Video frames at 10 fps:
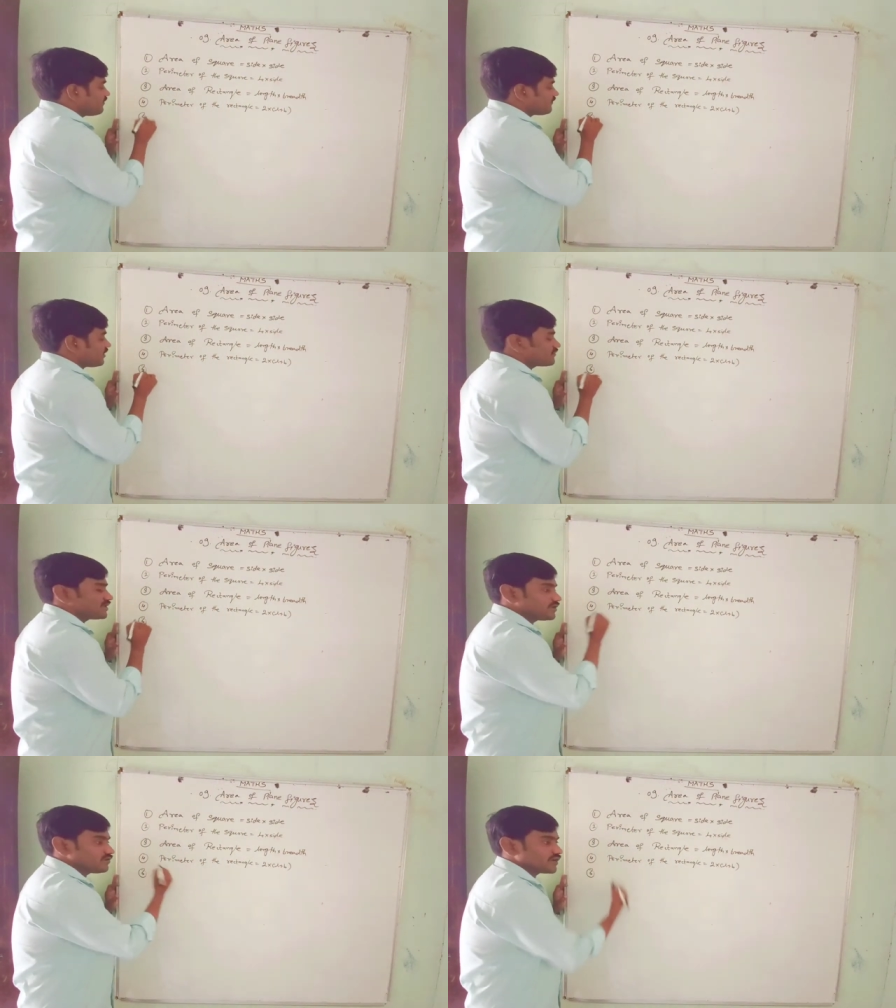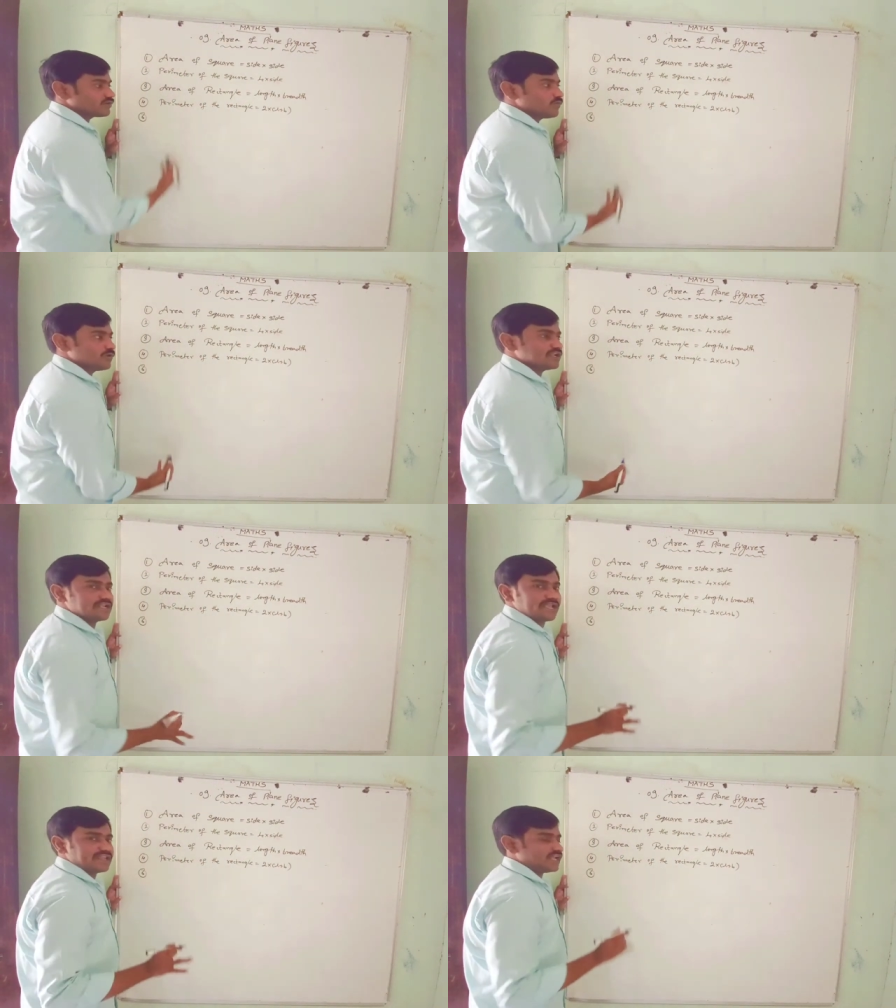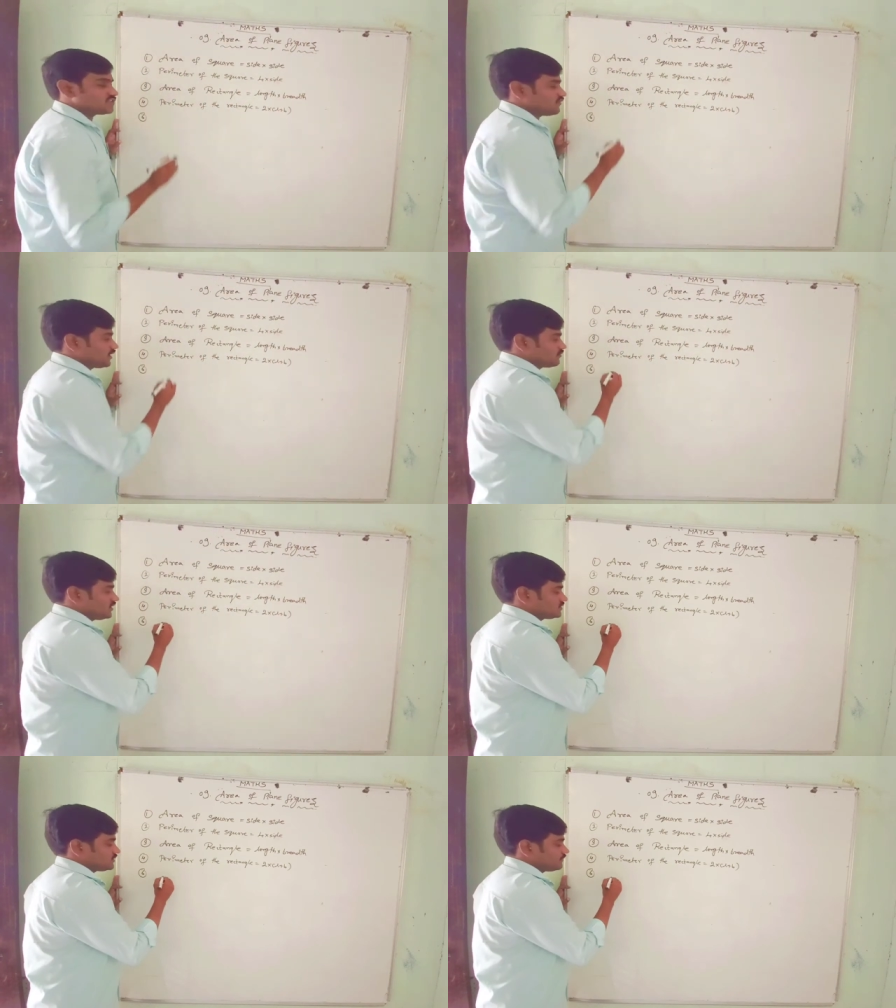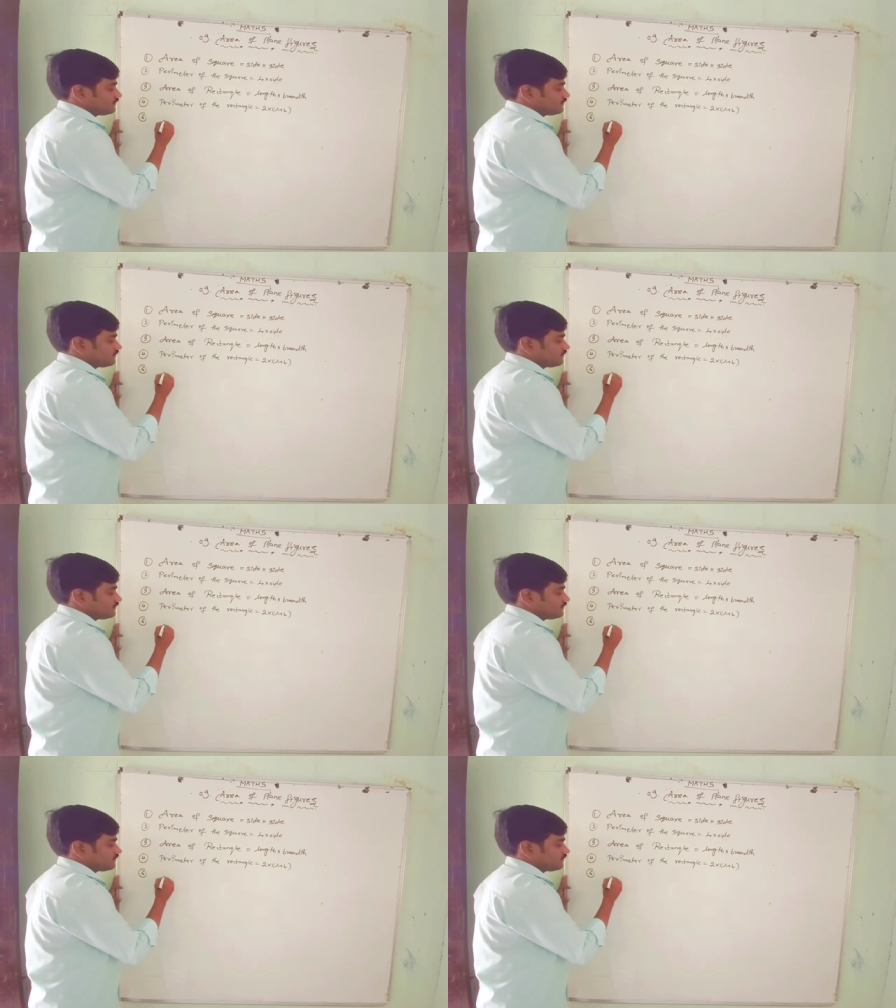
From here we get only areas formulas.